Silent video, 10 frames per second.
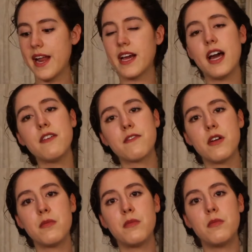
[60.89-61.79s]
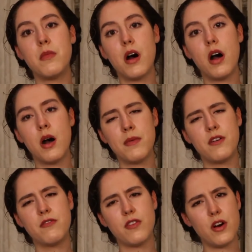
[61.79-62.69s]
I got it from
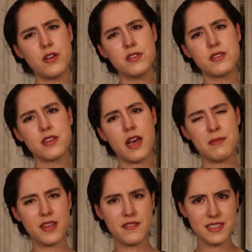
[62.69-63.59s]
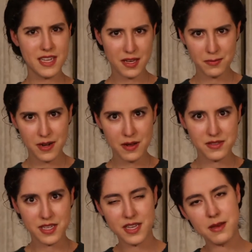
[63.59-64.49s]
Mahama Falls, I believe that's how you
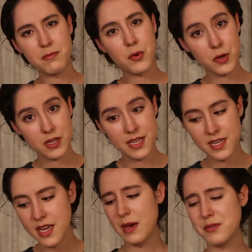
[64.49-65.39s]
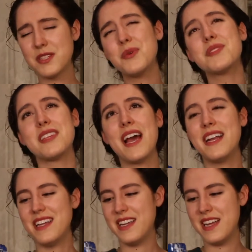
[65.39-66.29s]
pronounce it, in Portland. I was so
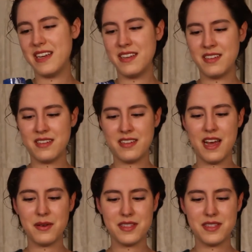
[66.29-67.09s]
excited, and now